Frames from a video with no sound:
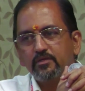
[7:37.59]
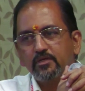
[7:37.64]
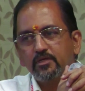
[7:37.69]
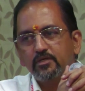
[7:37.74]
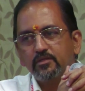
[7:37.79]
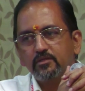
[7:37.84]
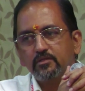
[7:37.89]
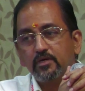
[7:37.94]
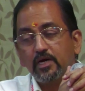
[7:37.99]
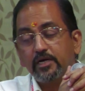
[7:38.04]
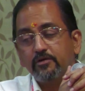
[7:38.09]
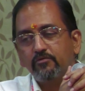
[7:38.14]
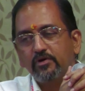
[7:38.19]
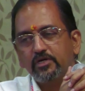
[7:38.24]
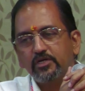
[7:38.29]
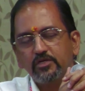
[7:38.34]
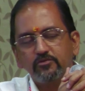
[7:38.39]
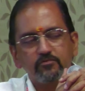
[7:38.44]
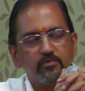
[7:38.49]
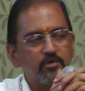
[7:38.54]

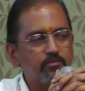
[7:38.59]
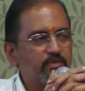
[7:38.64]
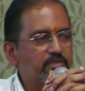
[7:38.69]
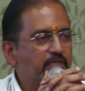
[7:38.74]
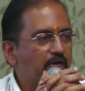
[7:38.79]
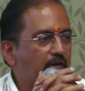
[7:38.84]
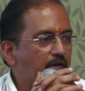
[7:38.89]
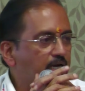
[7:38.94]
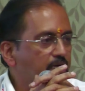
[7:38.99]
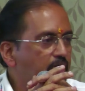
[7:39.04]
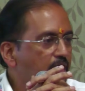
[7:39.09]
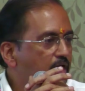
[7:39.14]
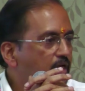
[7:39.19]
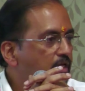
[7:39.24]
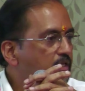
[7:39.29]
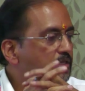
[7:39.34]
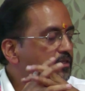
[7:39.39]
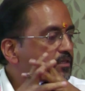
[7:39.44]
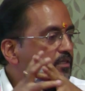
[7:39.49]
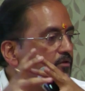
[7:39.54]
advantage will be that
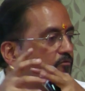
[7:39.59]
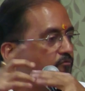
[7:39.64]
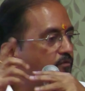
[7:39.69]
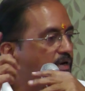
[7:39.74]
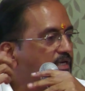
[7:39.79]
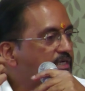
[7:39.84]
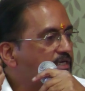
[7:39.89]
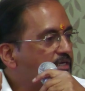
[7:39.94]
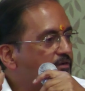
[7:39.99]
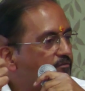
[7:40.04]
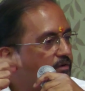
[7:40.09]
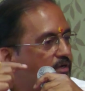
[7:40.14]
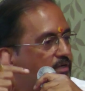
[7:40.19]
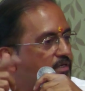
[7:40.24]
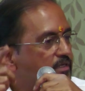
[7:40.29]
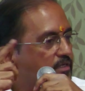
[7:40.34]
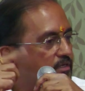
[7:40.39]
the whatever